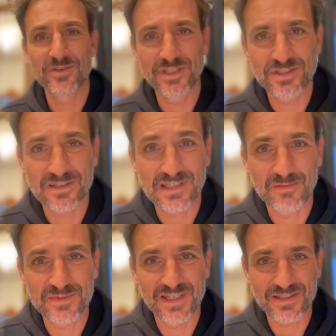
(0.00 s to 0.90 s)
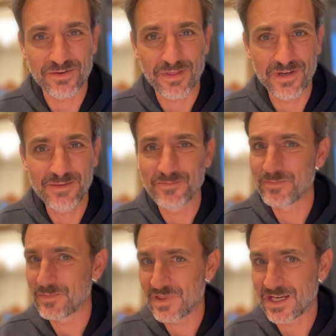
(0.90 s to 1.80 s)
Digital Samba 6.2.3.
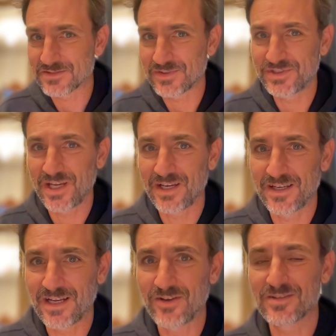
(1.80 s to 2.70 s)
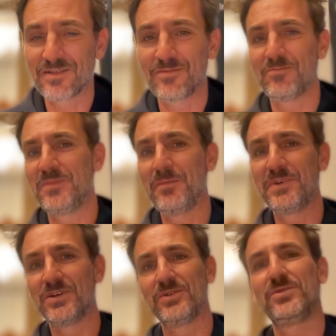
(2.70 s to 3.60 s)
Thanks for checking it out. Let me
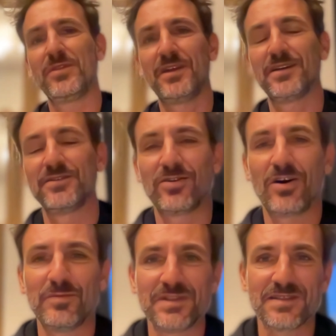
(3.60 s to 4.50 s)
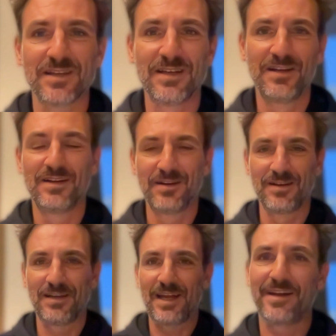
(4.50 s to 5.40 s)
know what you think in the comments.
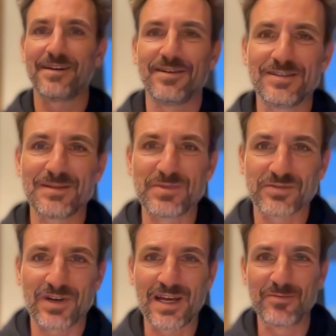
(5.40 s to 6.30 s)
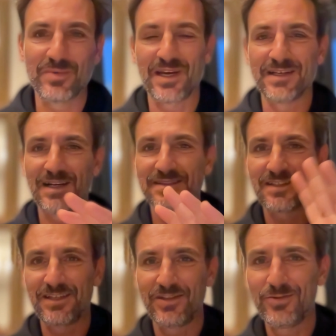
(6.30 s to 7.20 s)
Like, subscribe, and I'll
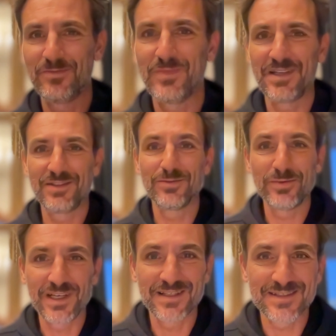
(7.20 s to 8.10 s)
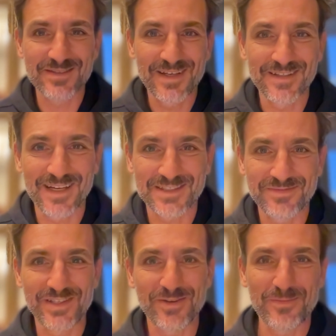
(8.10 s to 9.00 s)
see you in 2 weeks in the next
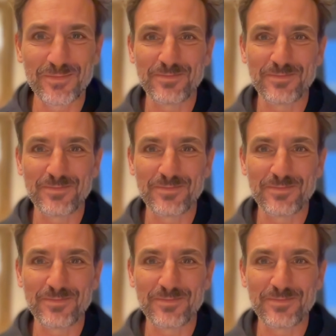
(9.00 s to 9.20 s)
video.